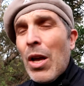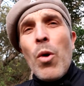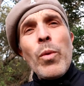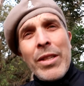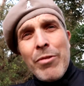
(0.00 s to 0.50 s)

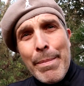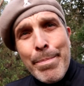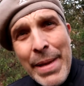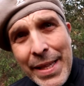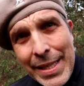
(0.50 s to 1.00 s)
one of the great
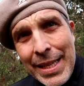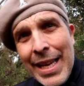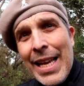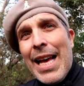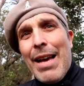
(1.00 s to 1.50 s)
myths
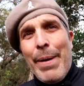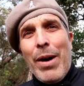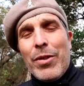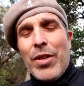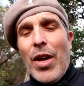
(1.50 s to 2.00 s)

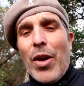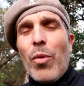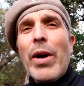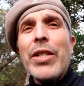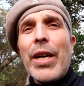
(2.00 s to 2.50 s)
about
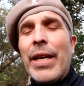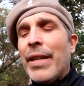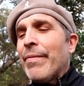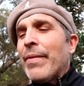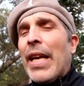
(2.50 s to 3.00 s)
gouache
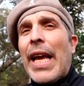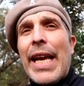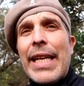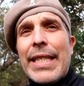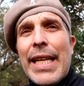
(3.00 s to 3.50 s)

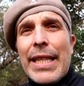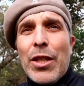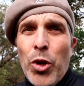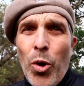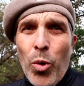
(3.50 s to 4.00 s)
is that the
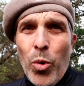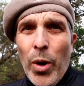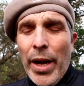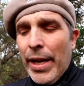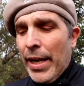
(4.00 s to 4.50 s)
tool
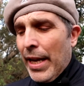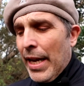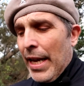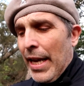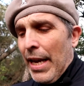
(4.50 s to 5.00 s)

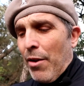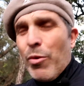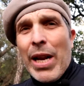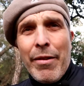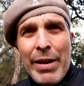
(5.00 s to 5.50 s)

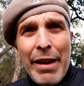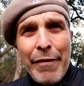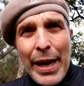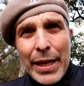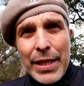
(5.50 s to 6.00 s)
really
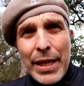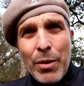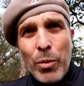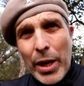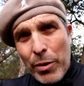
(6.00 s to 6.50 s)
affects
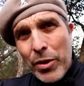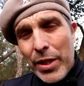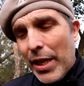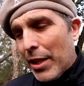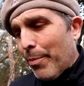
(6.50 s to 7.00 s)
what goes on
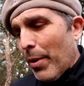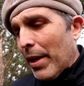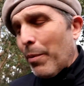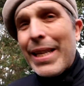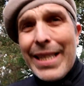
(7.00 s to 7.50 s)
inside your
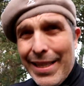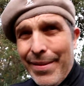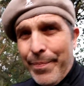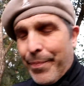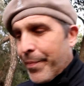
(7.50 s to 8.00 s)
body. Well, it
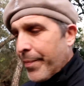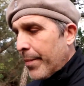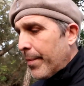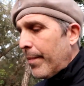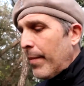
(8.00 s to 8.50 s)
doesn't.
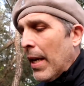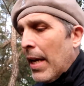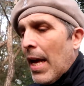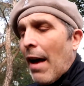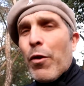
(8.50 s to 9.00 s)

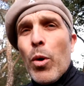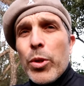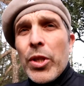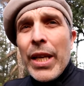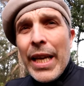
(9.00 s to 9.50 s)
Of
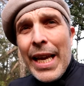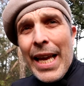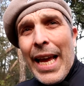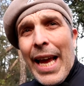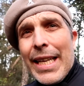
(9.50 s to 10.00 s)
course,
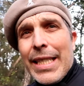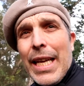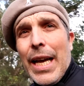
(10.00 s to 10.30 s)
it's